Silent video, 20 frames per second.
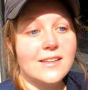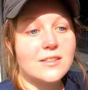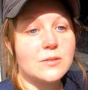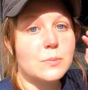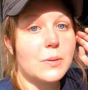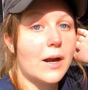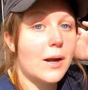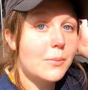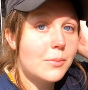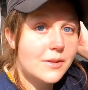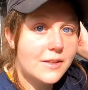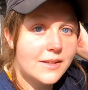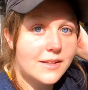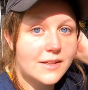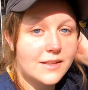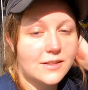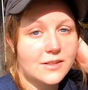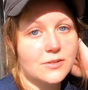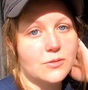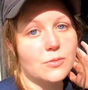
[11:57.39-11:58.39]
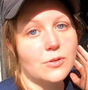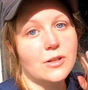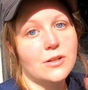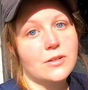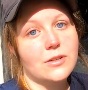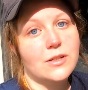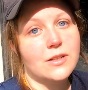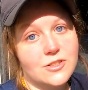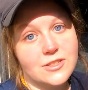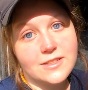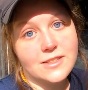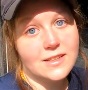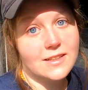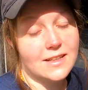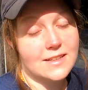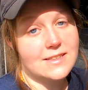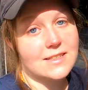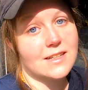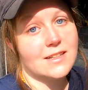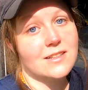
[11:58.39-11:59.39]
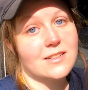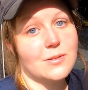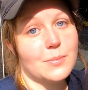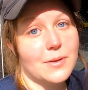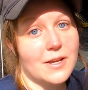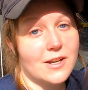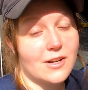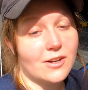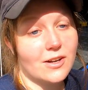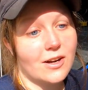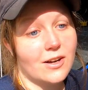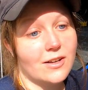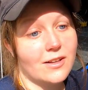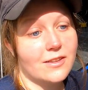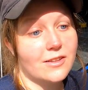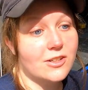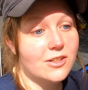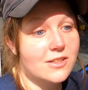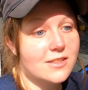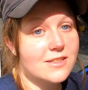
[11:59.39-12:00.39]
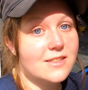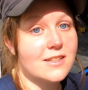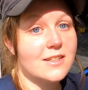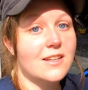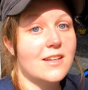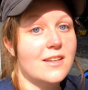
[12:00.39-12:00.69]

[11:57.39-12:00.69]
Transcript: That's probably, well, firstly, that's gonna depend on how it looks, and